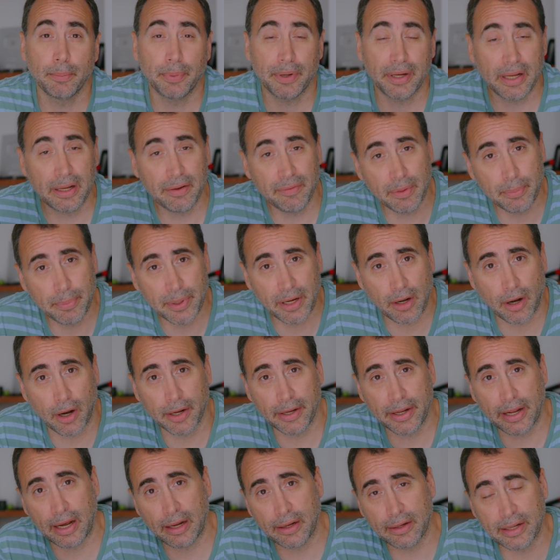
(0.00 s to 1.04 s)
But even
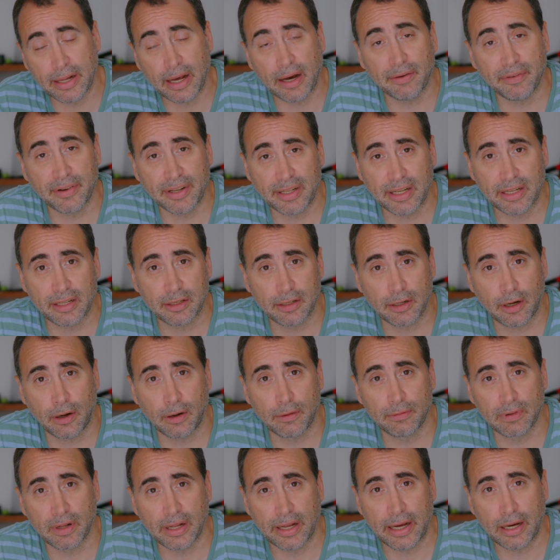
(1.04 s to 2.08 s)
beyond that, now that they
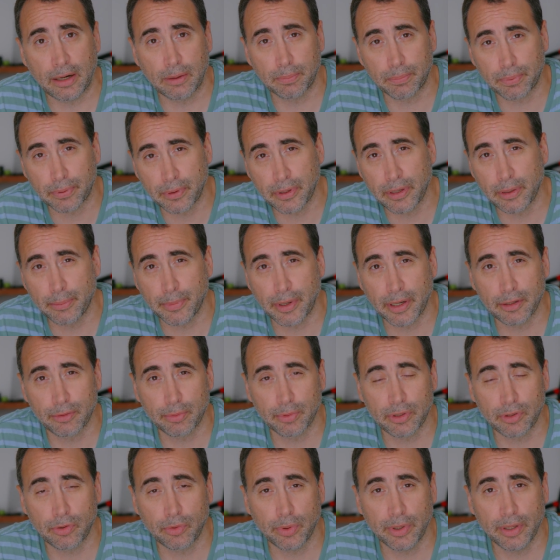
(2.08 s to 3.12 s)
solve layout pretty much
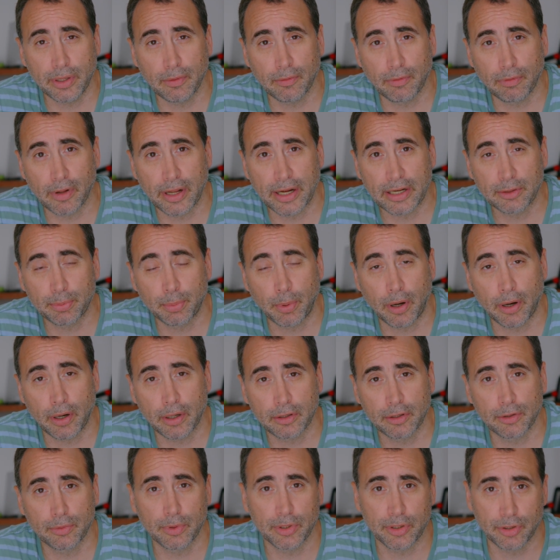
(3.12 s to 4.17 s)
with grid and flexbox,